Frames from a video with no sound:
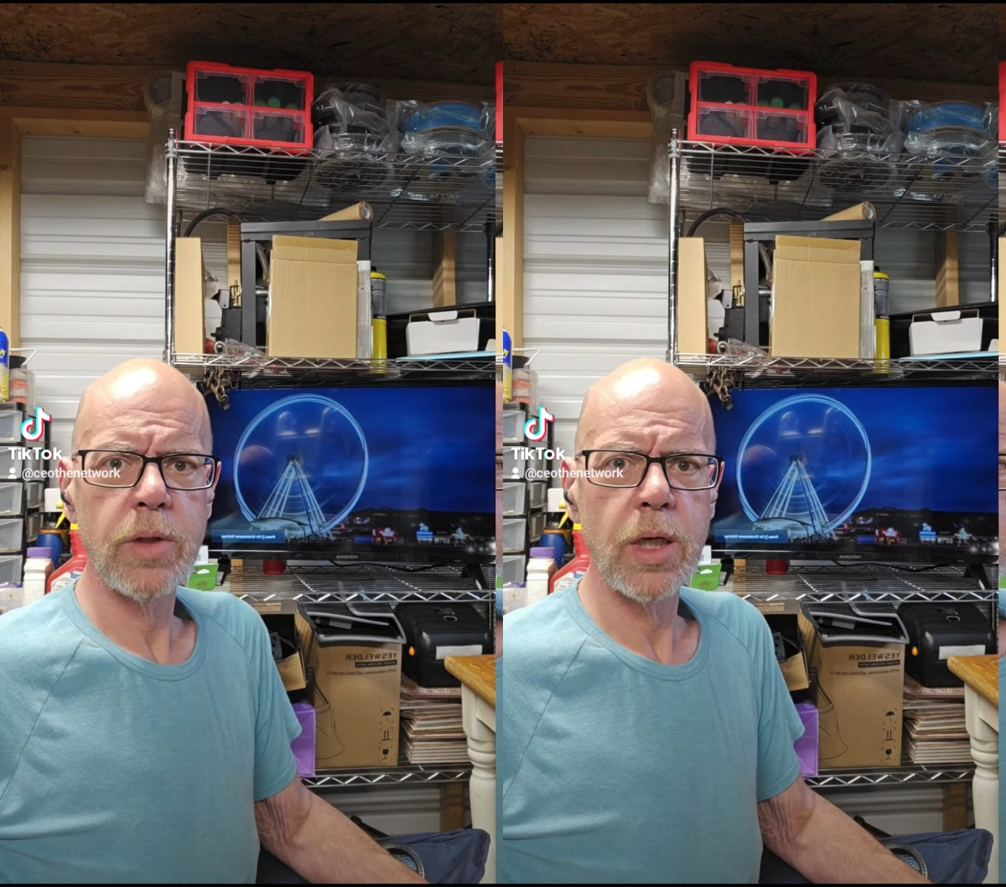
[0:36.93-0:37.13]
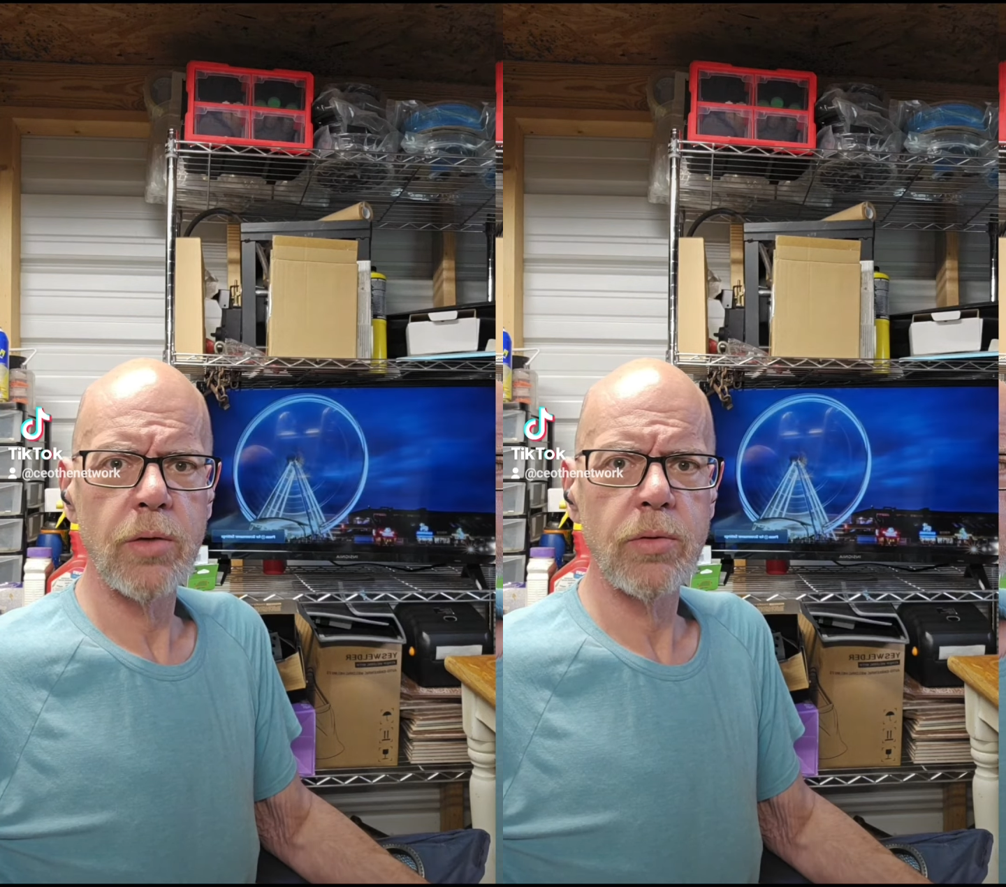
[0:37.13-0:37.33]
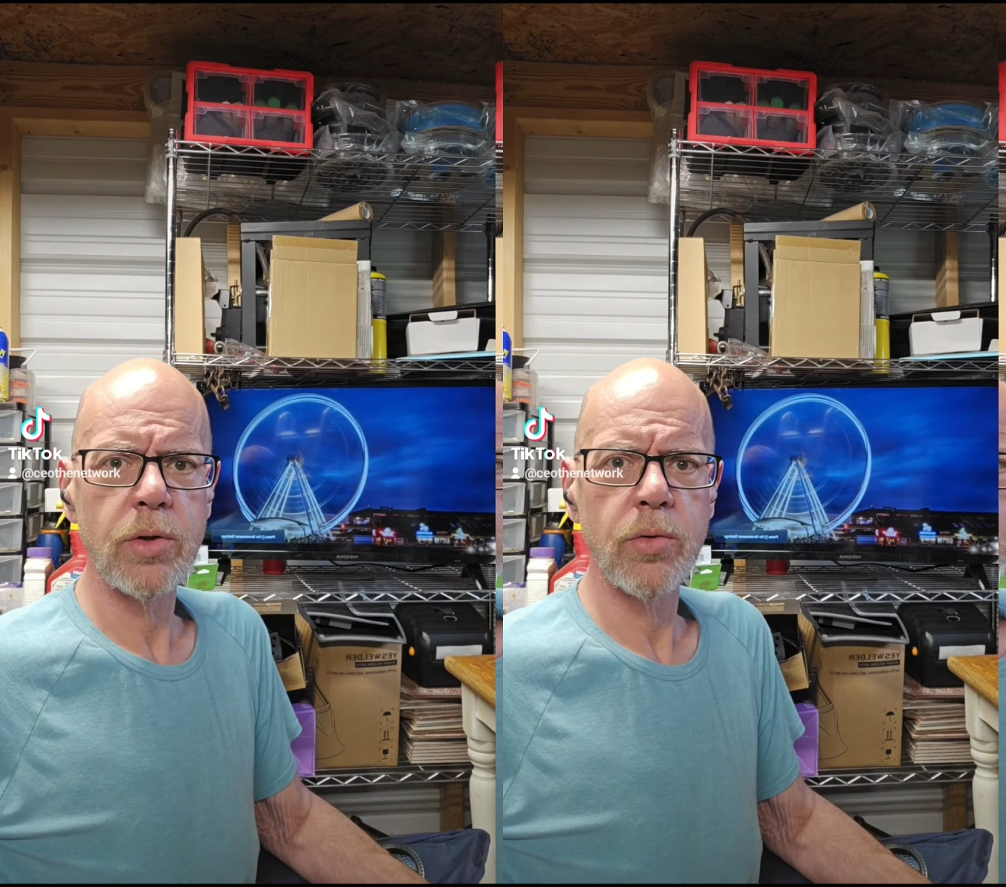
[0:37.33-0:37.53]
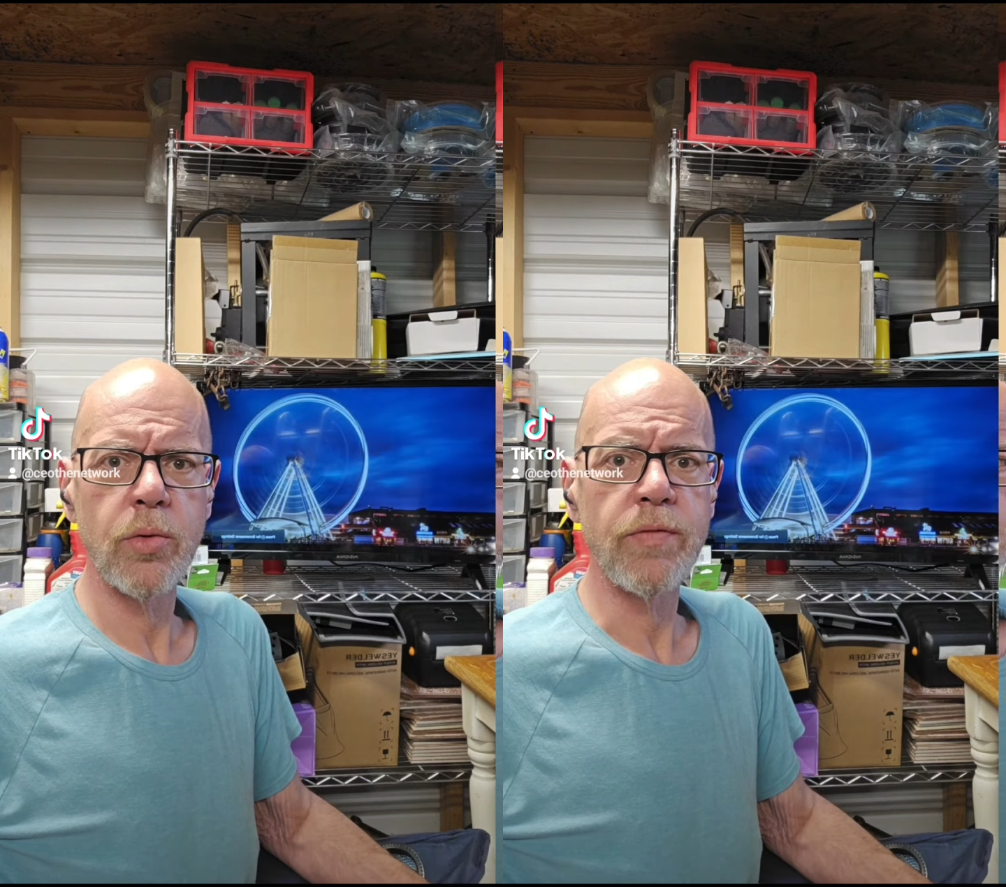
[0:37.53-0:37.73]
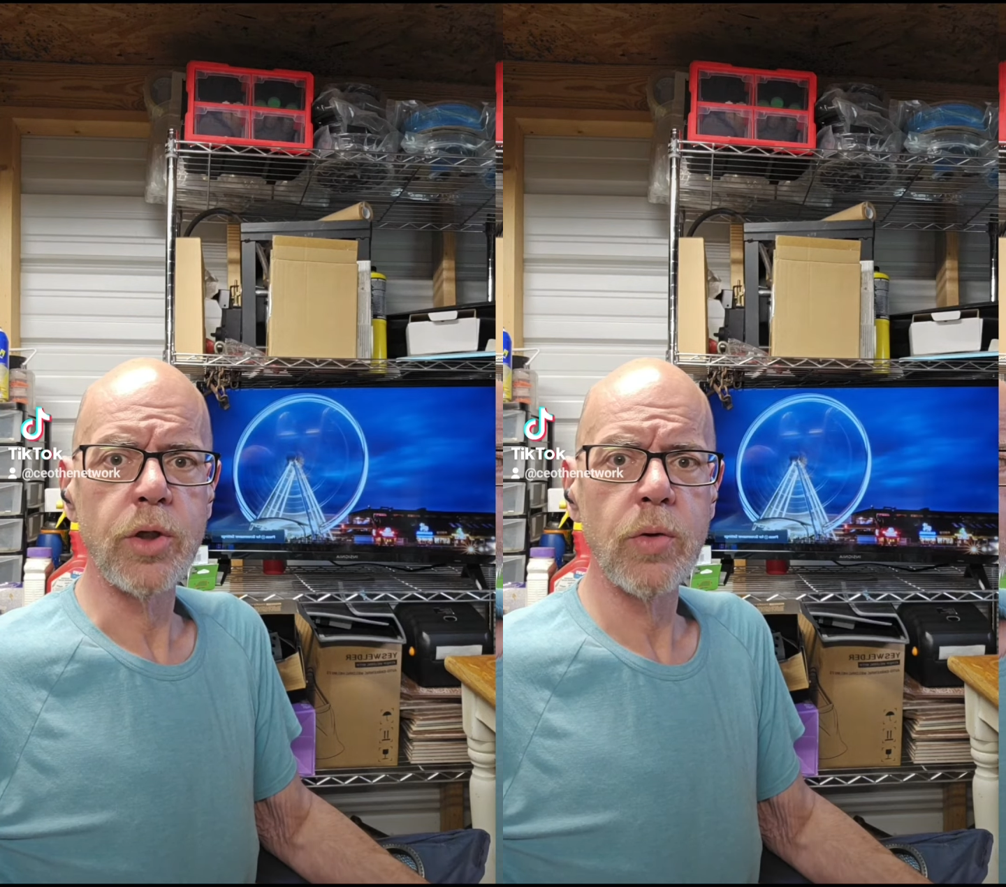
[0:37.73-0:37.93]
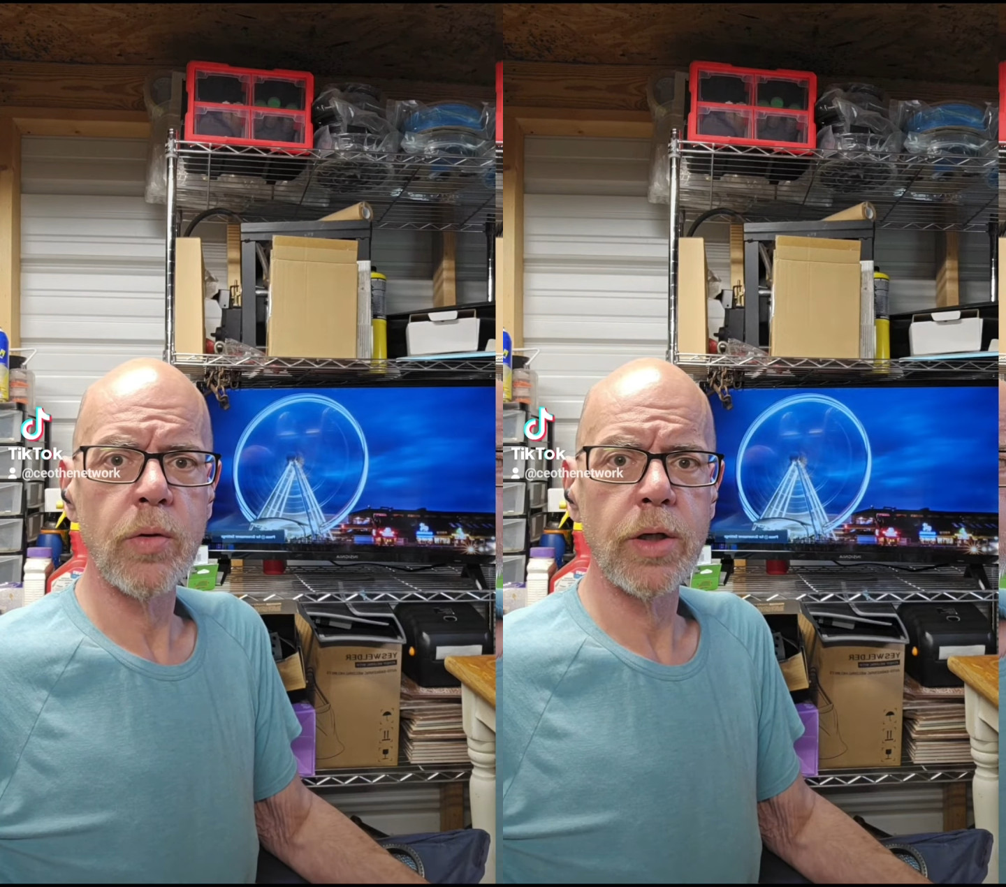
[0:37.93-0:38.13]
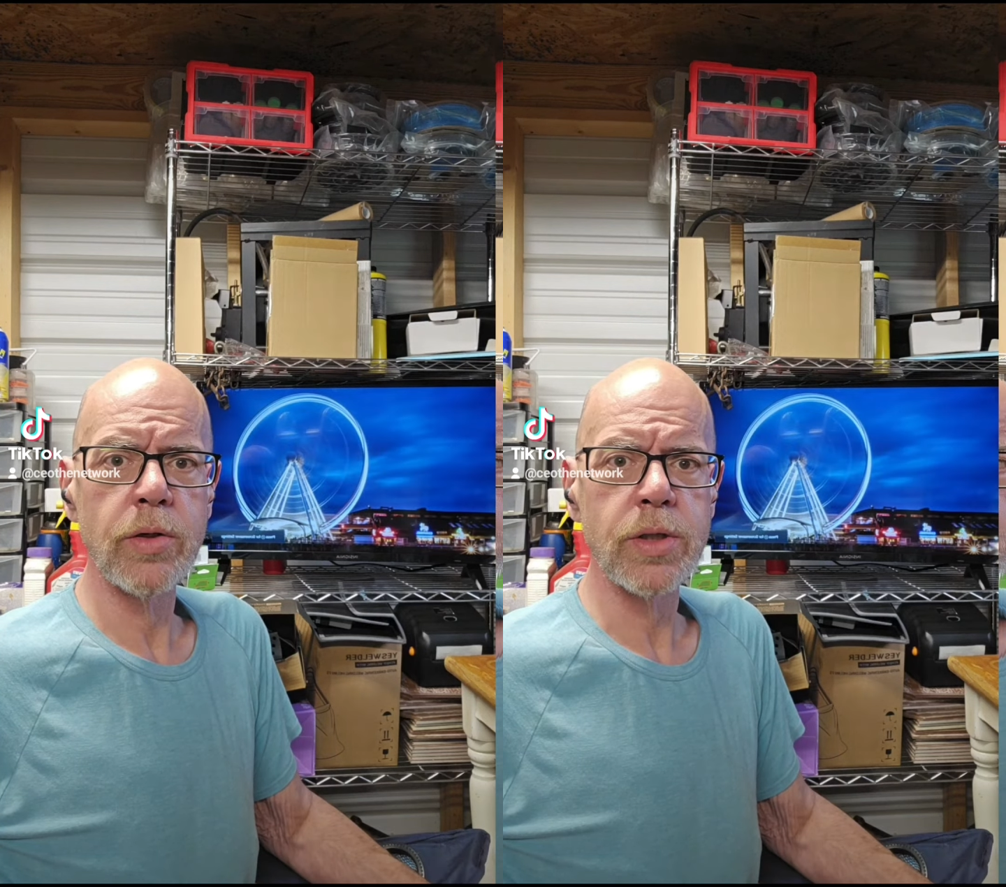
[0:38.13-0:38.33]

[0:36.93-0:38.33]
you know, do a review on it